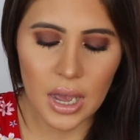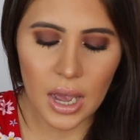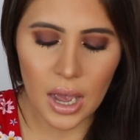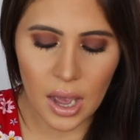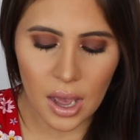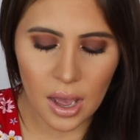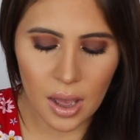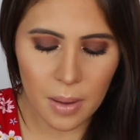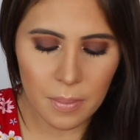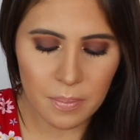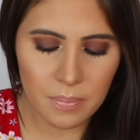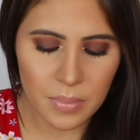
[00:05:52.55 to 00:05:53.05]

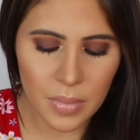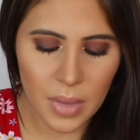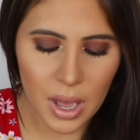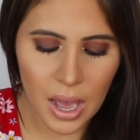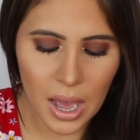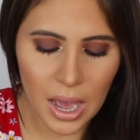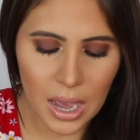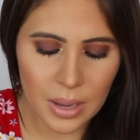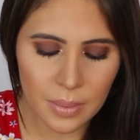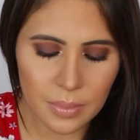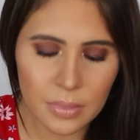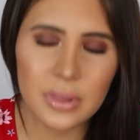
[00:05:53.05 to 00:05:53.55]

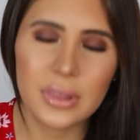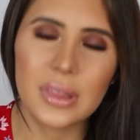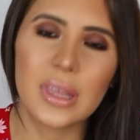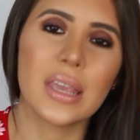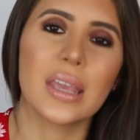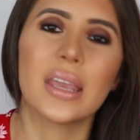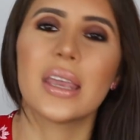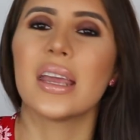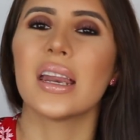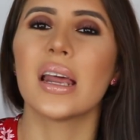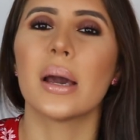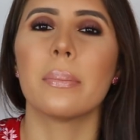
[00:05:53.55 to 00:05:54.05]
I'm
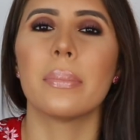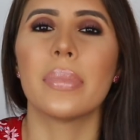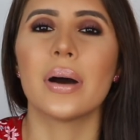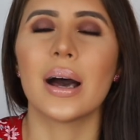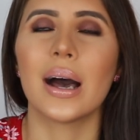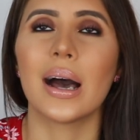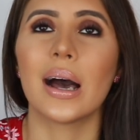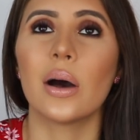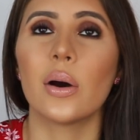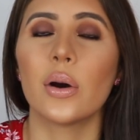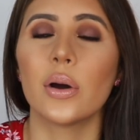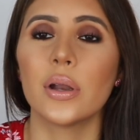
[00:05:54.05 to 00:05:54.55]
thinking
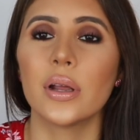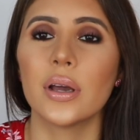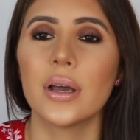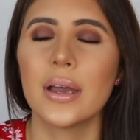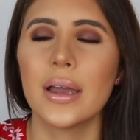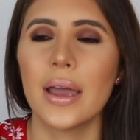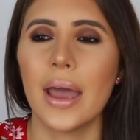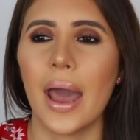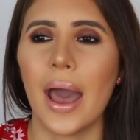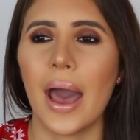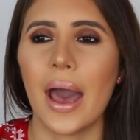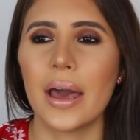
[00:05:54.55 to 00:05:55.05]
about
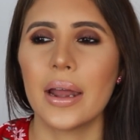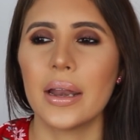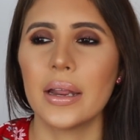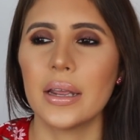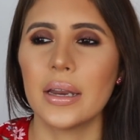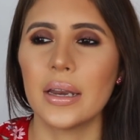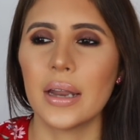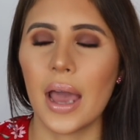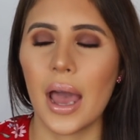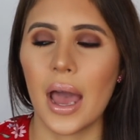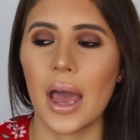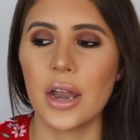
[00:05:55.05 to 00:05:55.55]

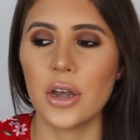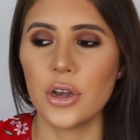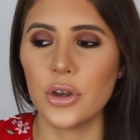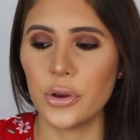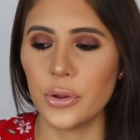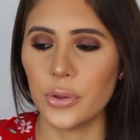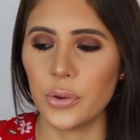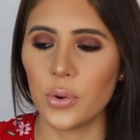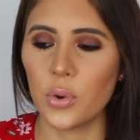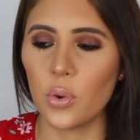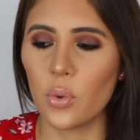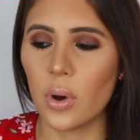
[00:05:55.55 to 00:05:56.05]
adding a
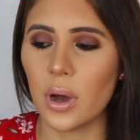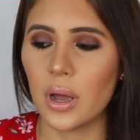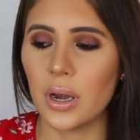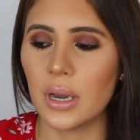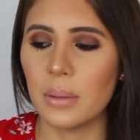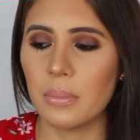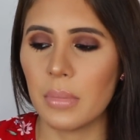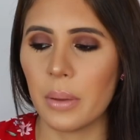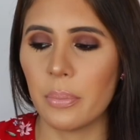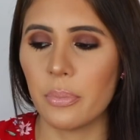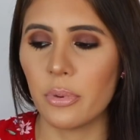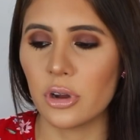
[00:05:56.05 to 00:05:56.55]
new one
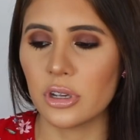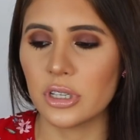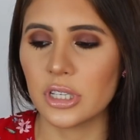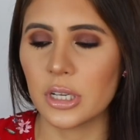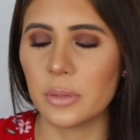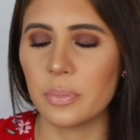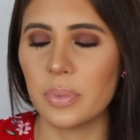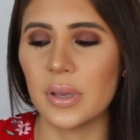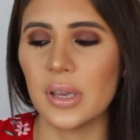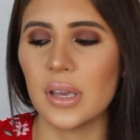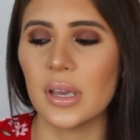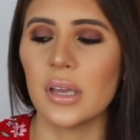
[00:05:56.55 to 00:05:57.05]
in my
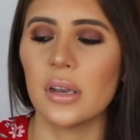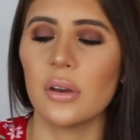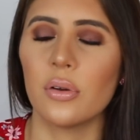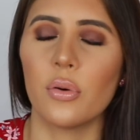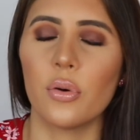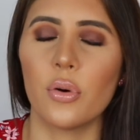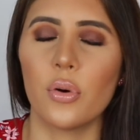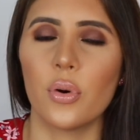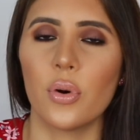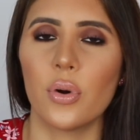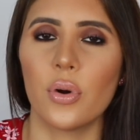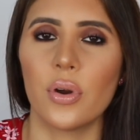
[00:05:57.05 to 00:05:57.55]
project pan,
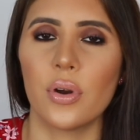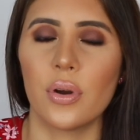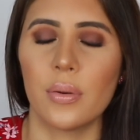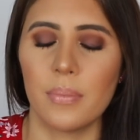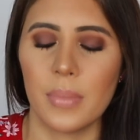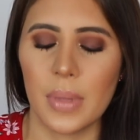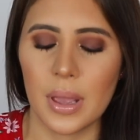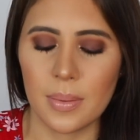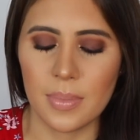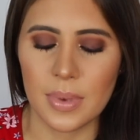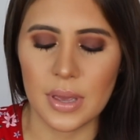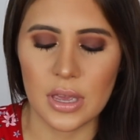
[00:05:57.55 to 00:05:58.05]
or
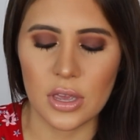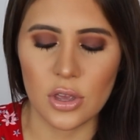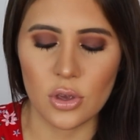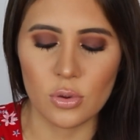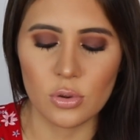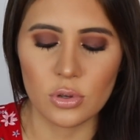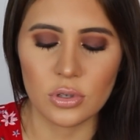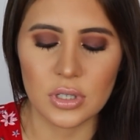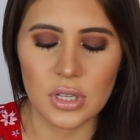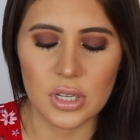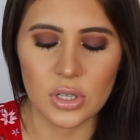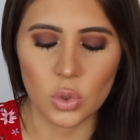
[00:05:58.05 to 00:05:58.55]
maybe
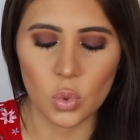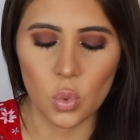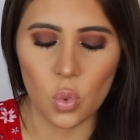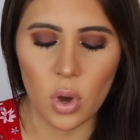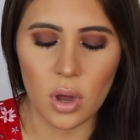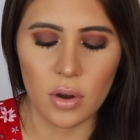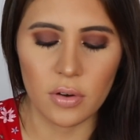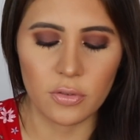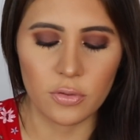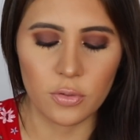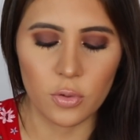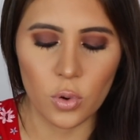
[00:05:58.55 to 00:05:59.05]
use this
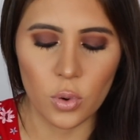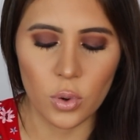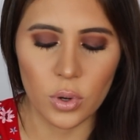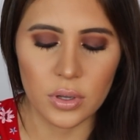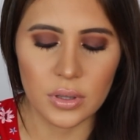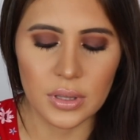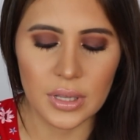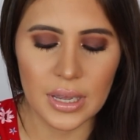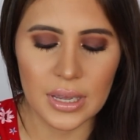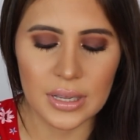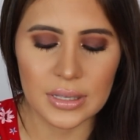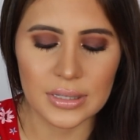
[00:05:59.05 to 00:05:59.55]
one for
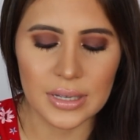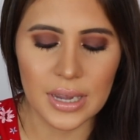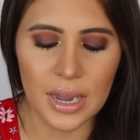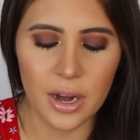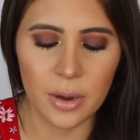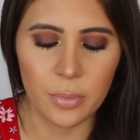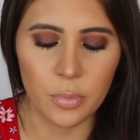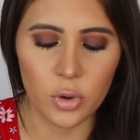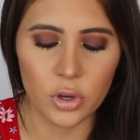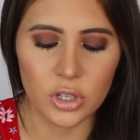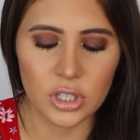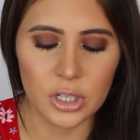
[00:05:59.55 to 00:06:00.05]
the
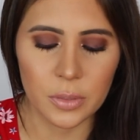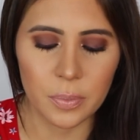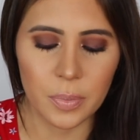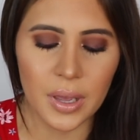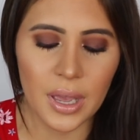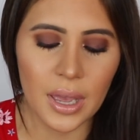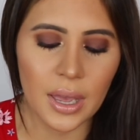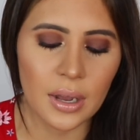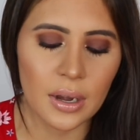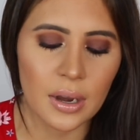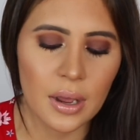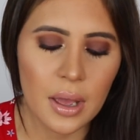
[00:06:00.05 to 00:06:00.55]
entire project
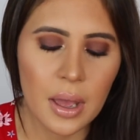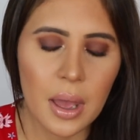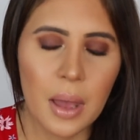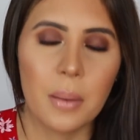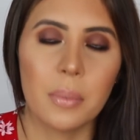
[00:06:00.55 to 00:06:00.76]
pan.